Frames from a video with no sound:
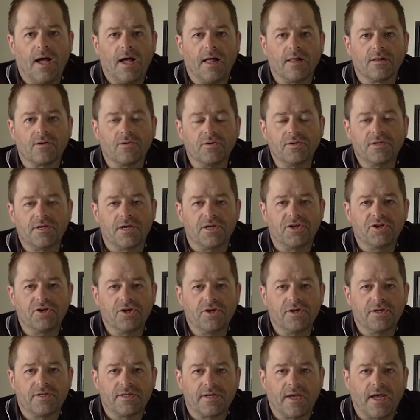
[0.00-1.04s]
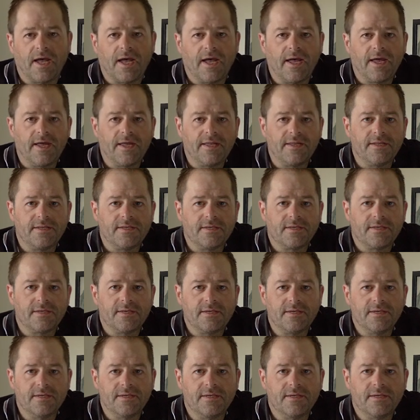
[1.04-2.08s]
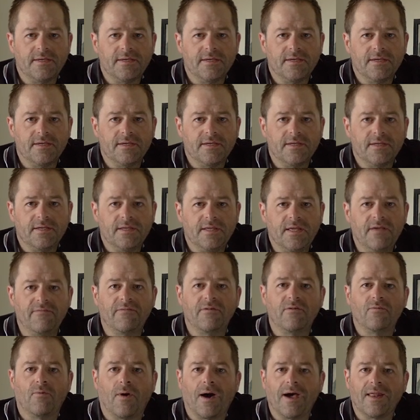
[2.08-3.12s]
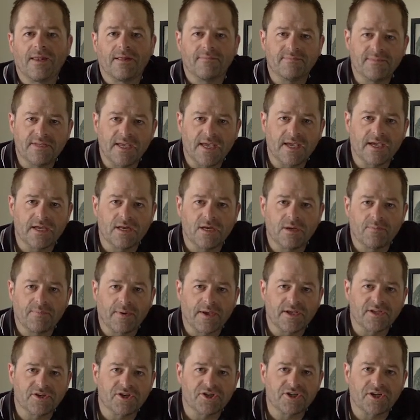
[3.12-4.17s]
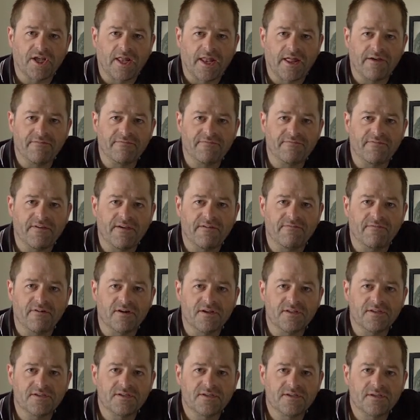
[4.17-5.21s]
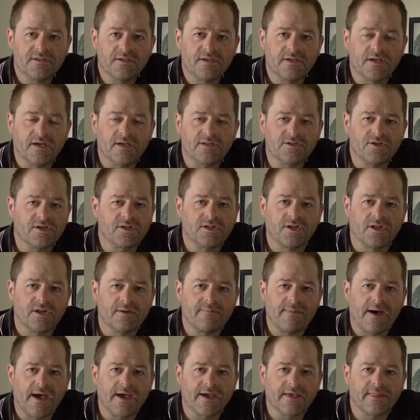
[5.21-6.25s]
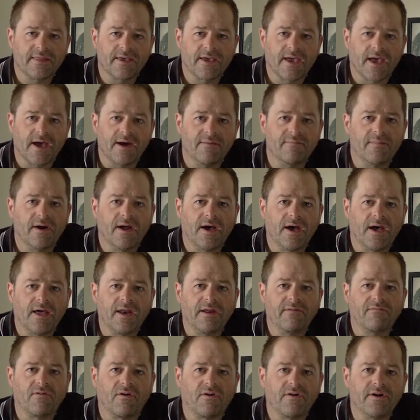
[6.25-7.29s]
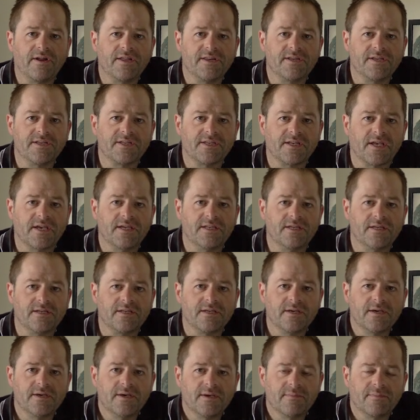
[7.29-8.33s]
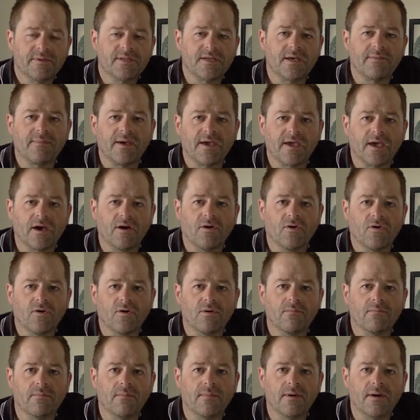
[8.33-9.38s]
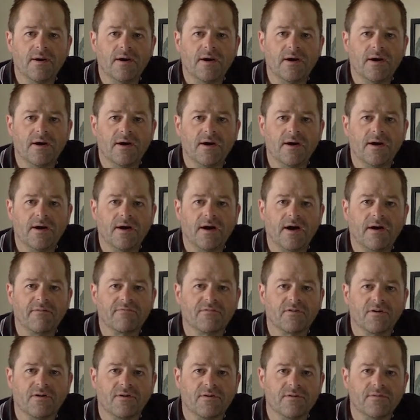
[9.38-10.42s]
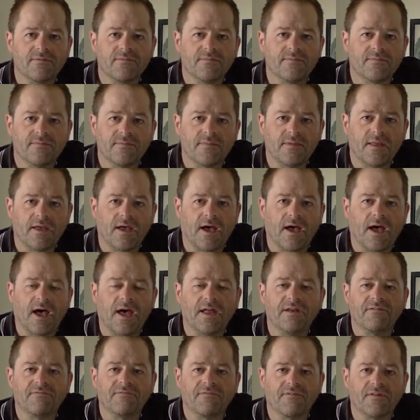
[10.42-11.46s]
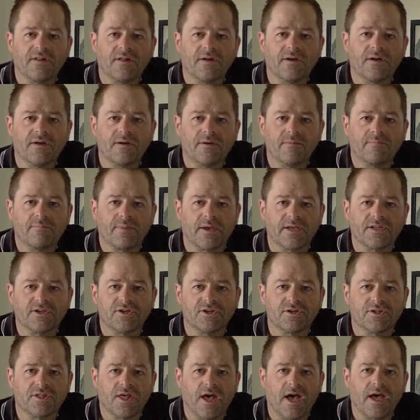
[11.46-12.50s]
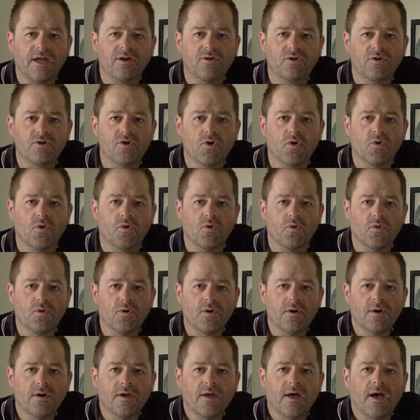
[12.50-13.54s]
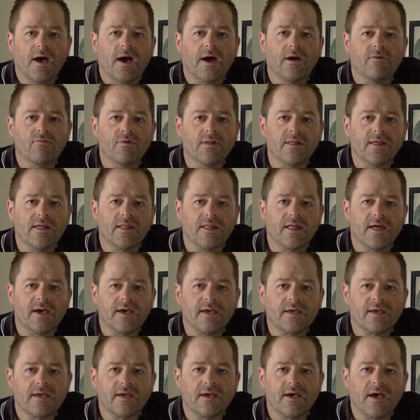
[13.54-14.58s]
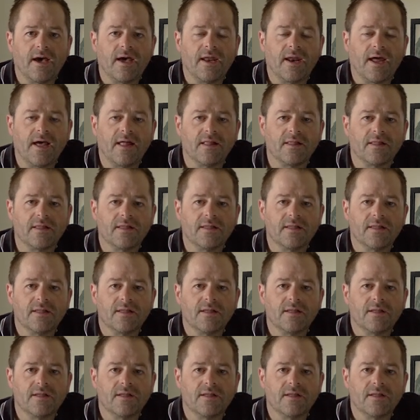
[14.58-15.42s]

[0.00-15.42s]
I'll go to a shoot and even while I'm taking the pictures I'll have favourites just on the back of the camera and I've already decided by the time I get home I've got a handful of pictures that I know I really like and I'll